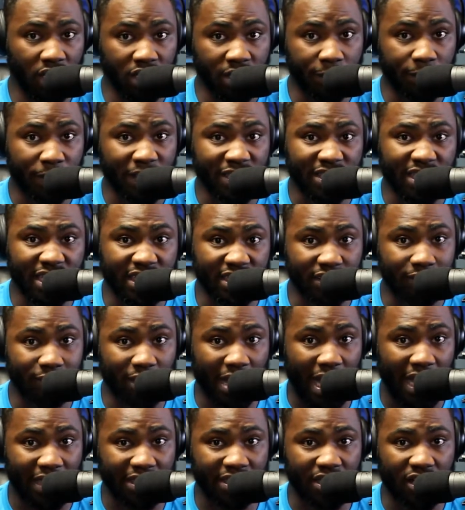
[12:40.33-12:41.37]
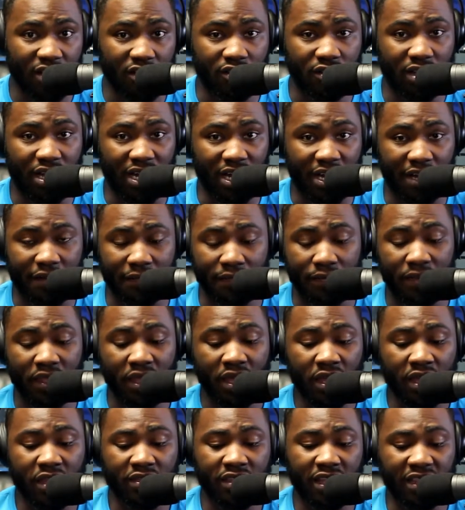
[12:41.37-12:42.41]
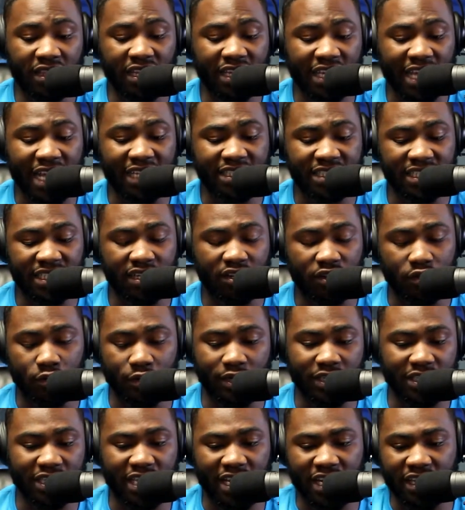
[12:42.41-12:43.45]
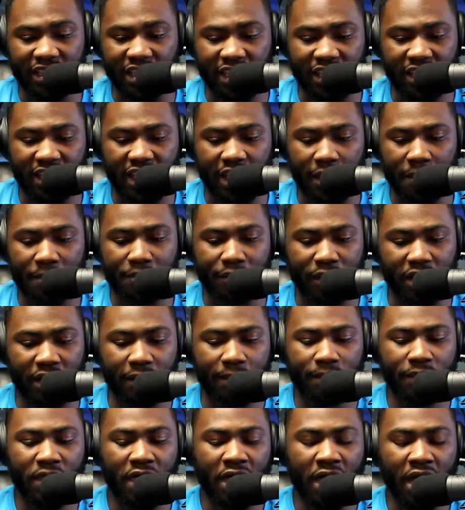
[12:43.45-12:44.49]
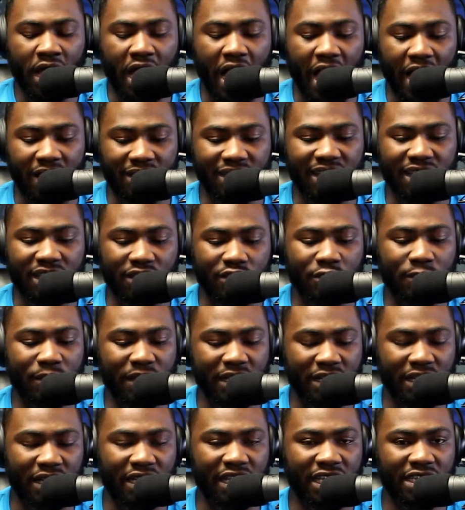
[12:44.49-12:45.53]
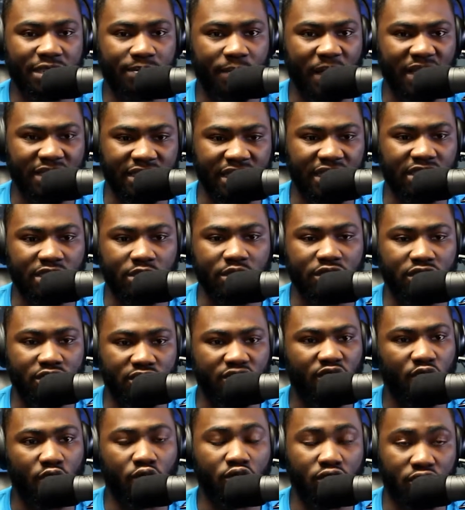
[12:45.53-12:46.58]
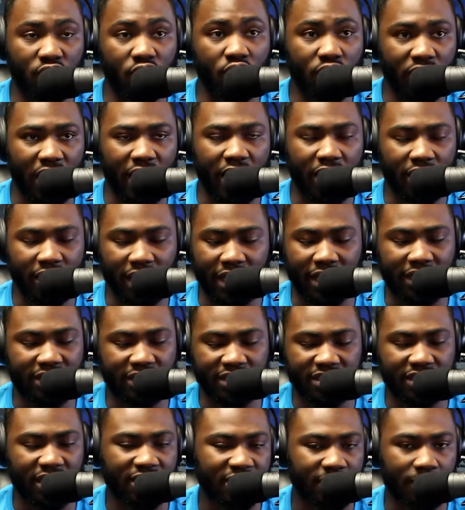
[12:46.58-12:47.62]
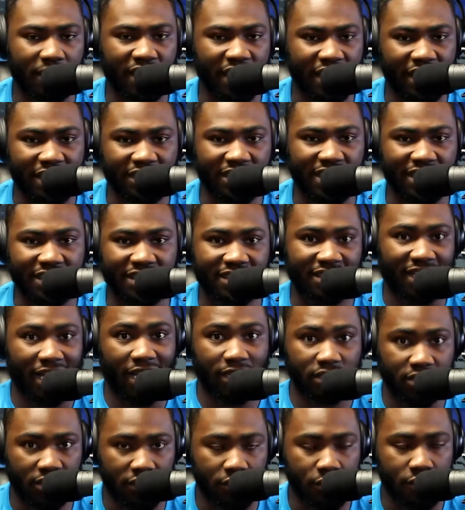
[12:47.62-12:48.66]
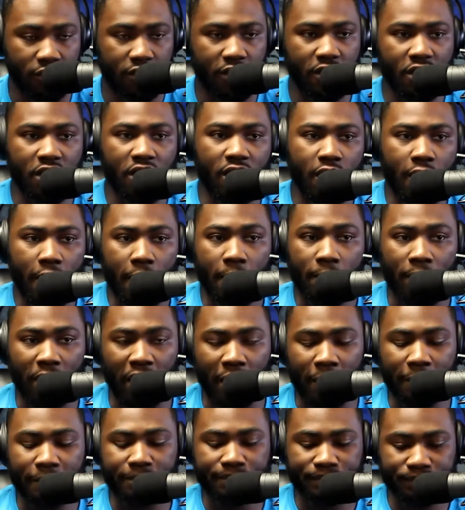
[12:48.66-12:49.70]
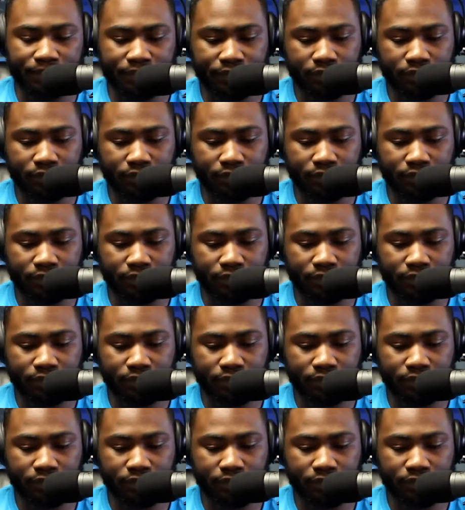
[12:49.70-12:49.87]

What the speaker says: the preseason will have to go. The league hasn't agreed to anything yet, but I think it would be in the league's best interest to do that. Like, it just doesn't make any sense not to. But,